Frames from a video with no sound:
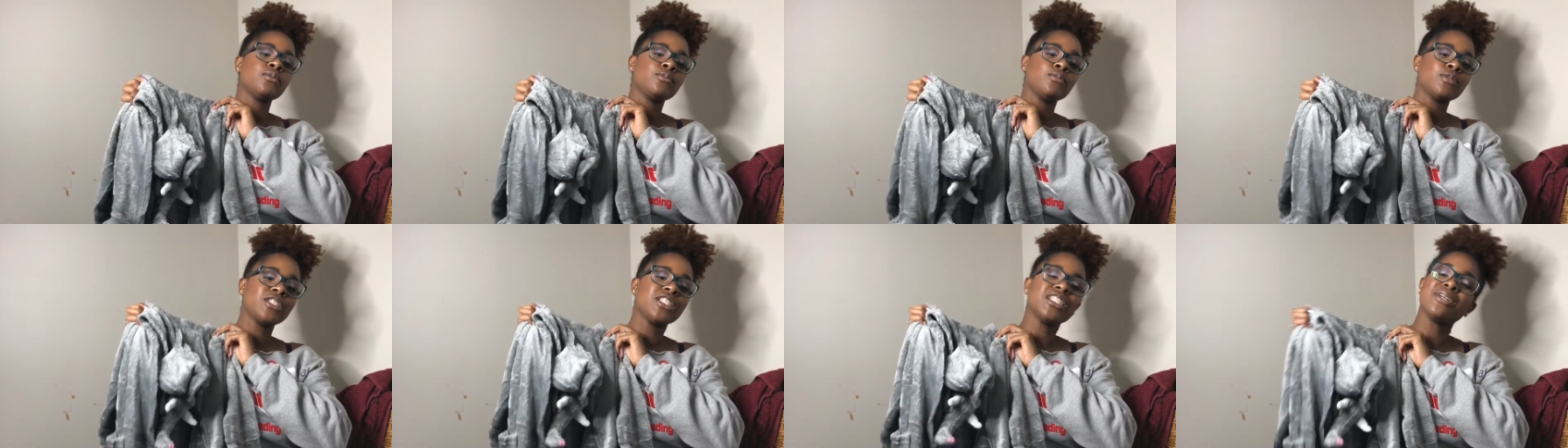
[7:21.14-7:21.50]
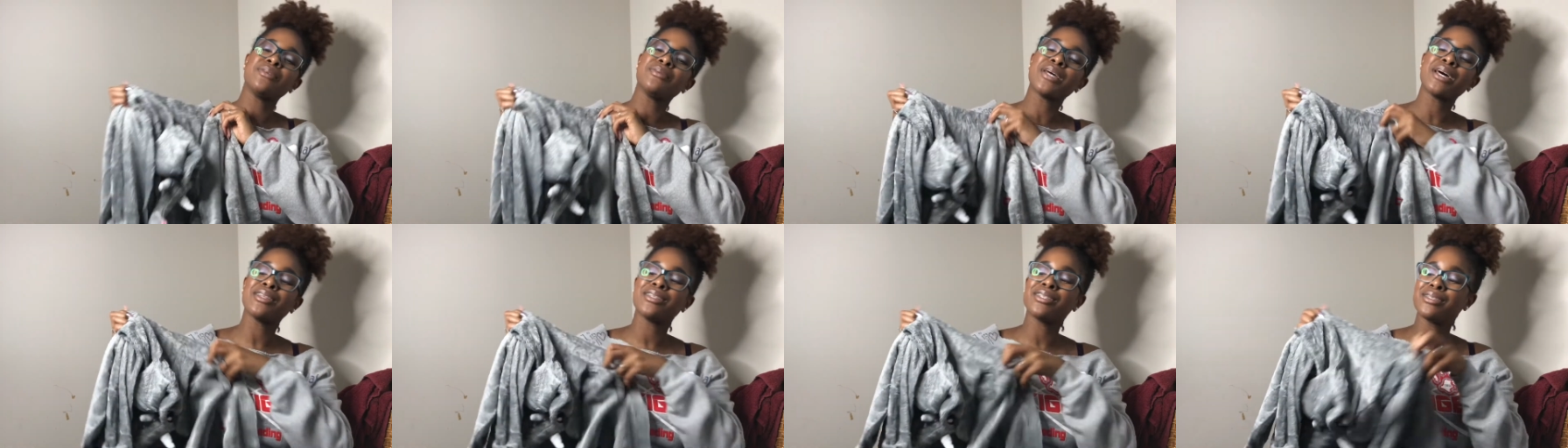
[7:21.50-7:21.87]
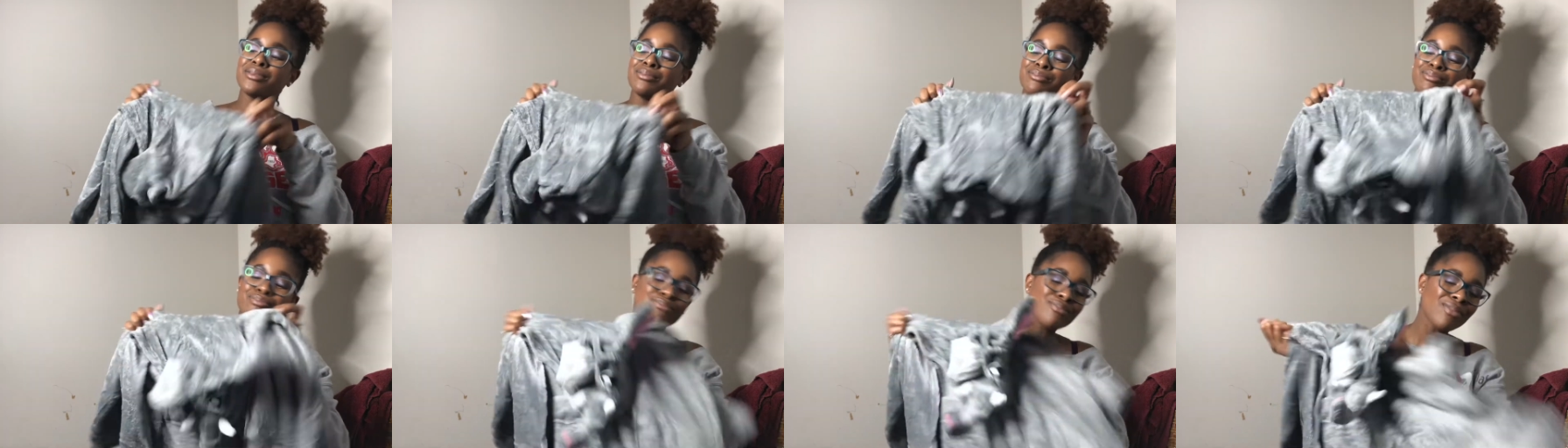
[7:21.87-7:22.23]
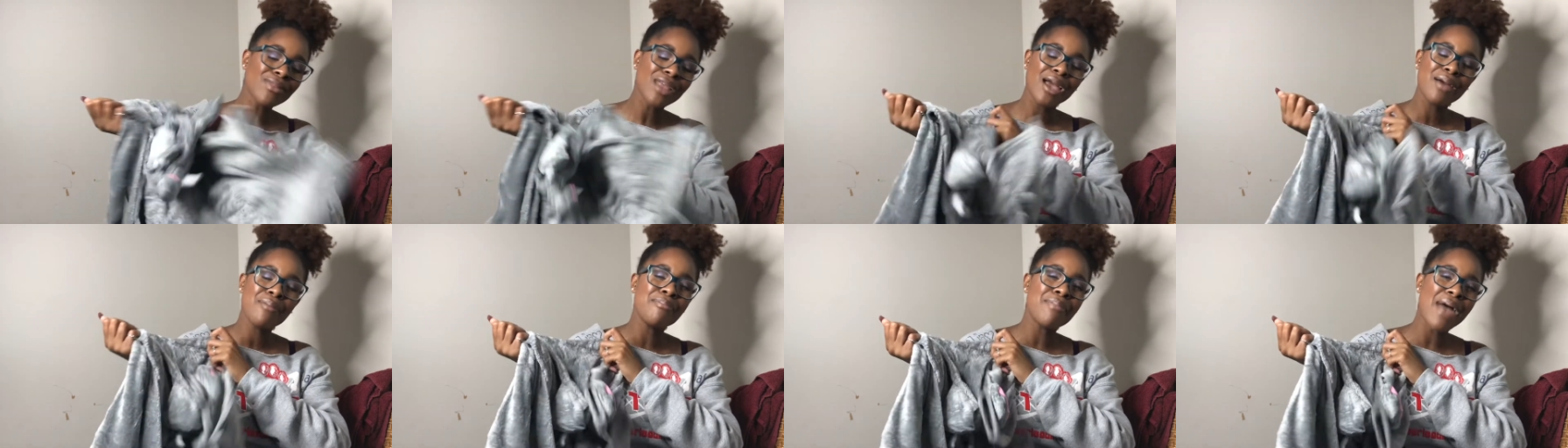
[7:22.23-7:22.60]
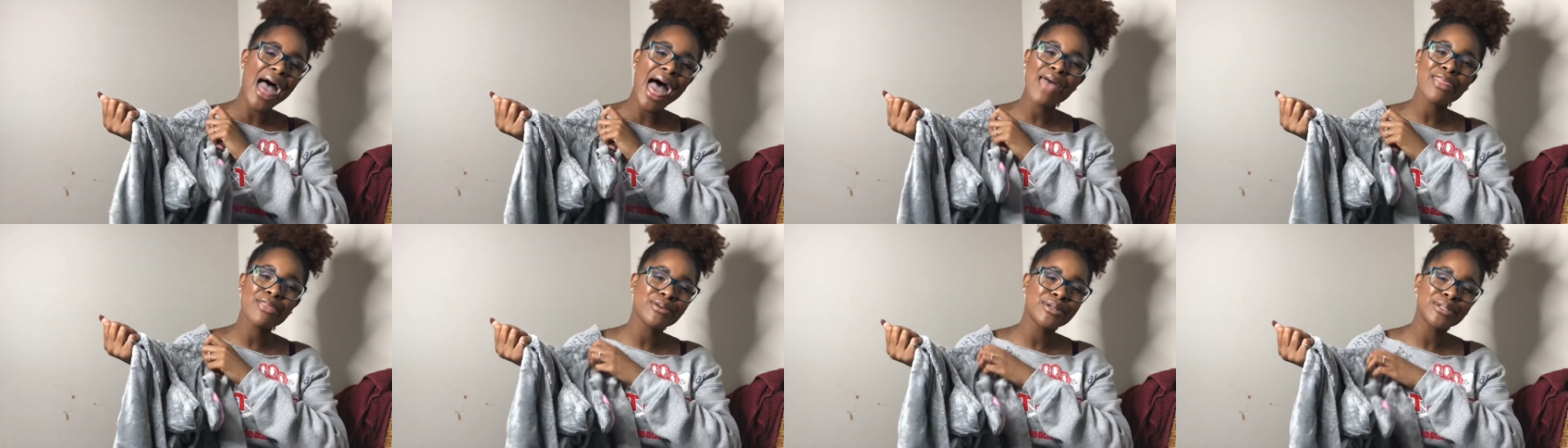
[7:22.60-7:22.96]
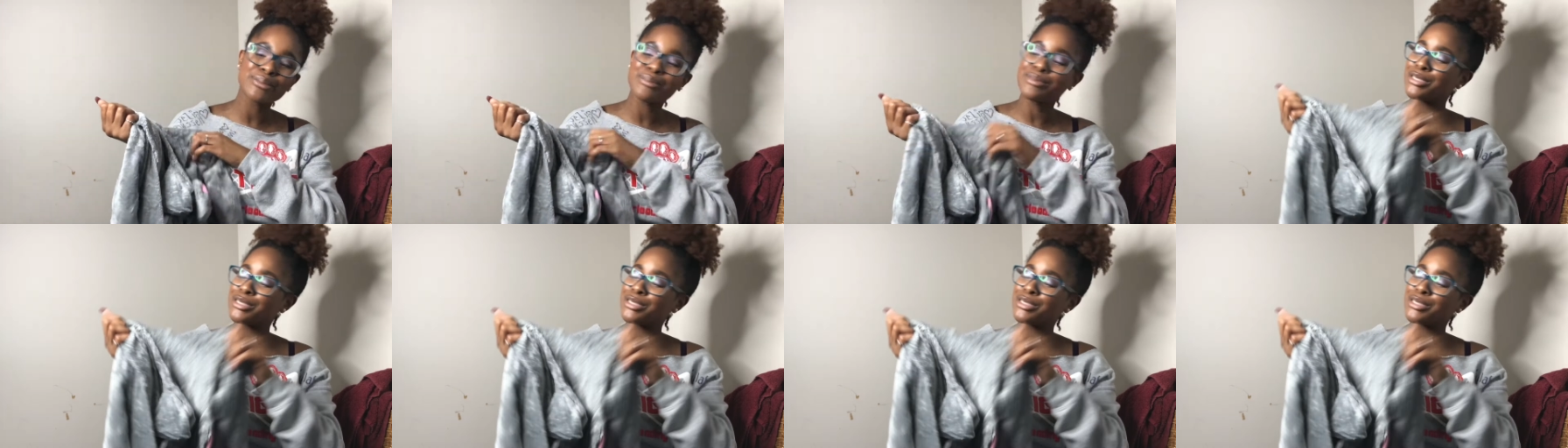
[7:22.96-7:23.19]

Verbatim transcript: when she comes out the bathroom, she